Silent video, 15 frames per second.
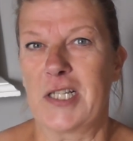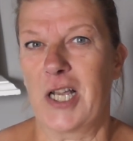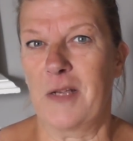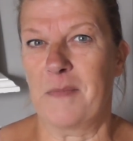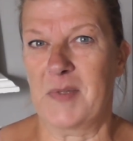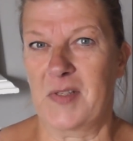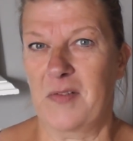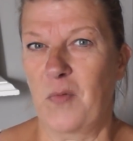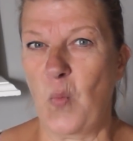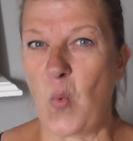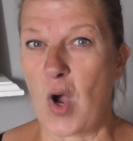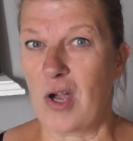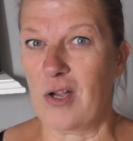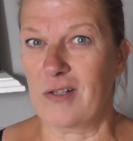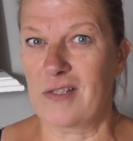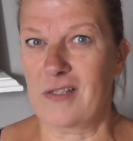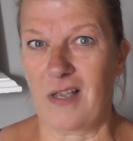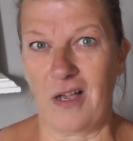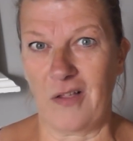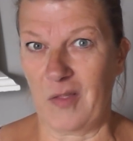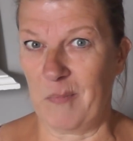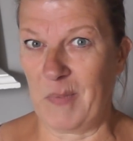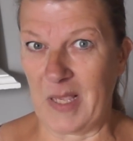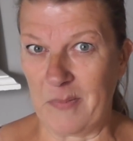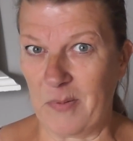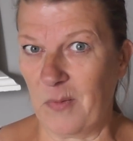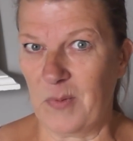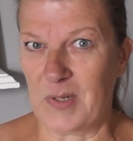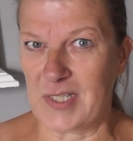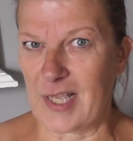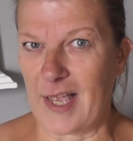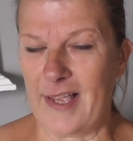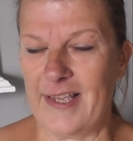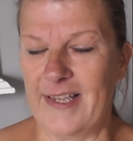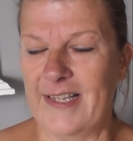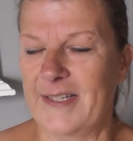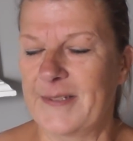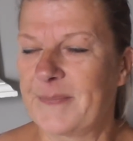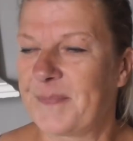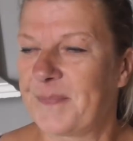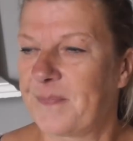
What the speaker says: terms of words other people were saying.